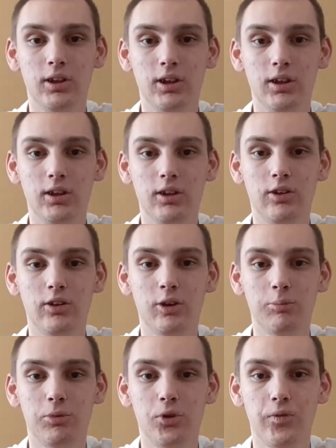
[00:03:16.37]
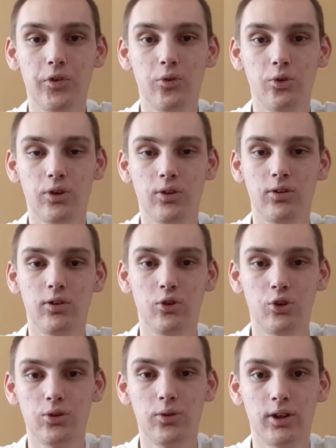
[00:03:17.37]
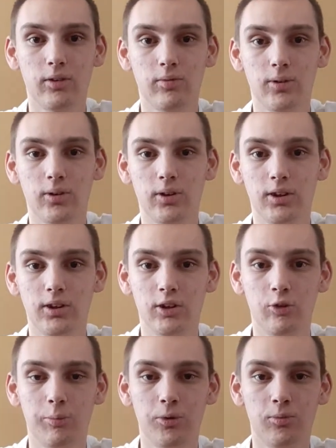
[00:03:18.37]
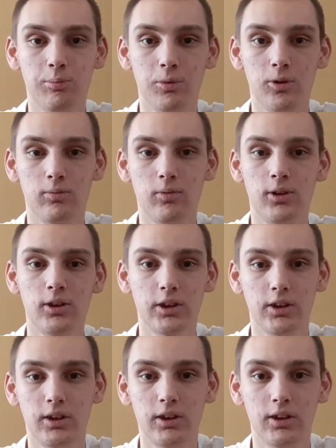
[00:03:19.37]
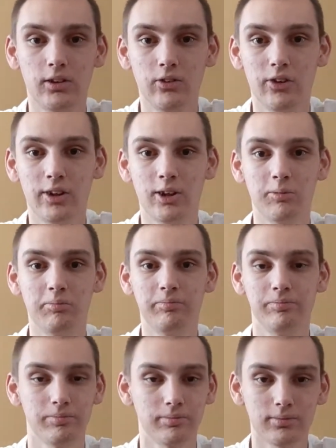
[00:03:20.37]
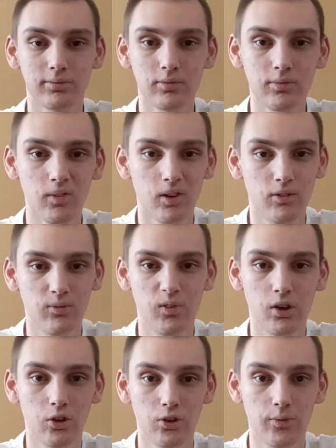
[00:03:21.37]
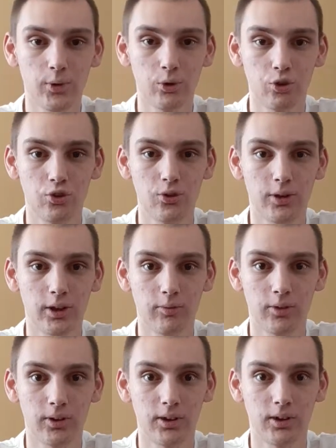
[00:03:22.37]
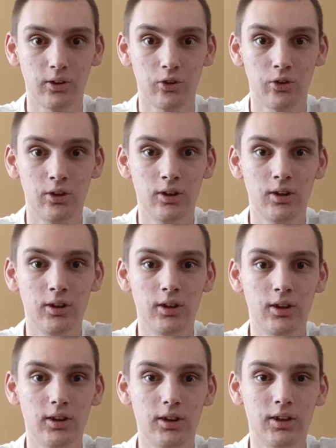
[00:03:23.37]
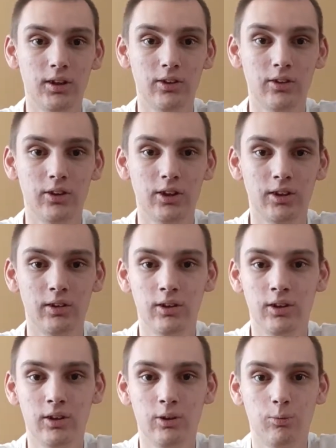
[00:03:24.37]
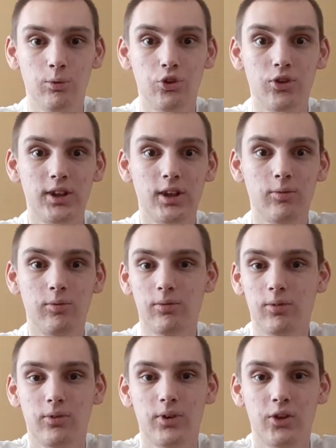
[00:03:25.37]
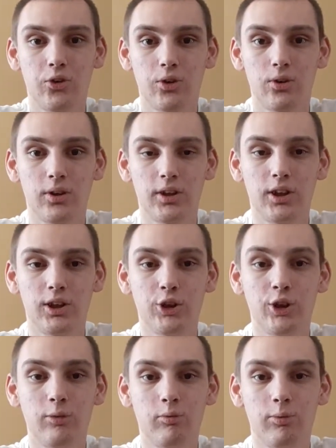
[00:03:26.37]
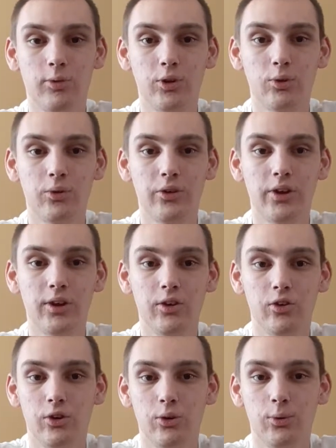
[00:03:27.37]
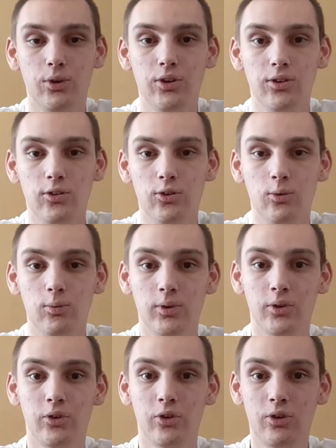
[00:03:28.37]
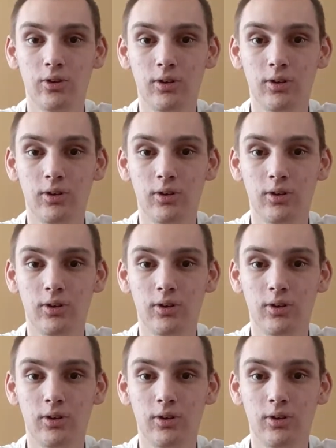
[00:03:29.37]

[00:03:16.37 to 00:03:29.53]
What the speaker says: And both those areas do have arcades. Both Boardwalk and Fiesta Village do have arcades, and which they have classic arcade games from the old days, including the new ones.